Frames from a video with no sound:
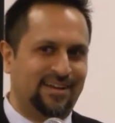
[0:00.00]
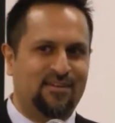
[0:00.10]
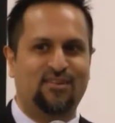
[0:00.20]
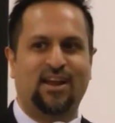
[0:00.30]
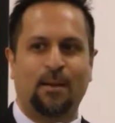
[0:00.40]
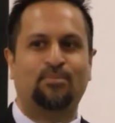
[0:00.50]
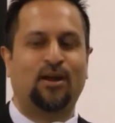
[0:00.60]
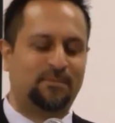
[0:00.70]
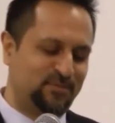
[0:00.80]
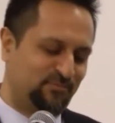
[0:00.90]
Very
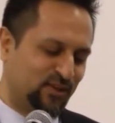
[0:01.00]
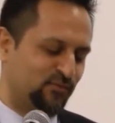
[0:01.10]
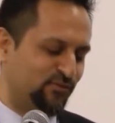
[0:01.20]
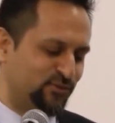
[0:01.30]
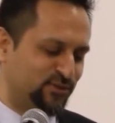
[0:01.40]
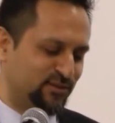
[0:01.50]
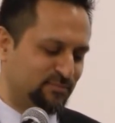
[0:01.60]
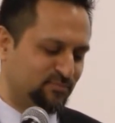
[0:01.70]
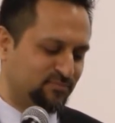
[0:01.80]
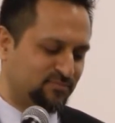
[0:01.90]
abrupt confusion.
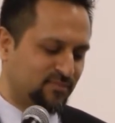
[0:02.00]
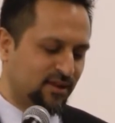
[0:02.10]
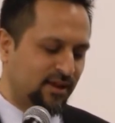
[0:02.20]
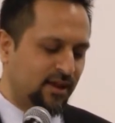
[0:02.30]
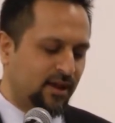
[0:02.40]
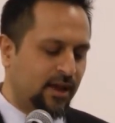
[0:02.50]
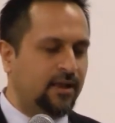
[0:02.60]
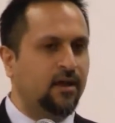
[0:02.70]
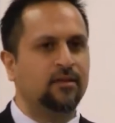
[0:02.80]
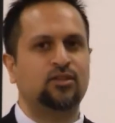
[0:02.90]

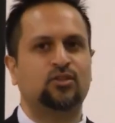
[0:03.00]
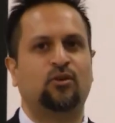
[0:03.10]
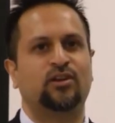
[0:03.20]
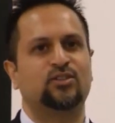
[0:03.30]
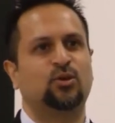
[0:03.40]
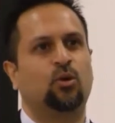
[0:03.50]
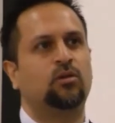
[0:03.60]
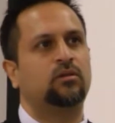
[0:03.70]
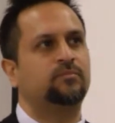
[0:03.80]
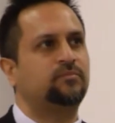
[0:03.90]
Another story is told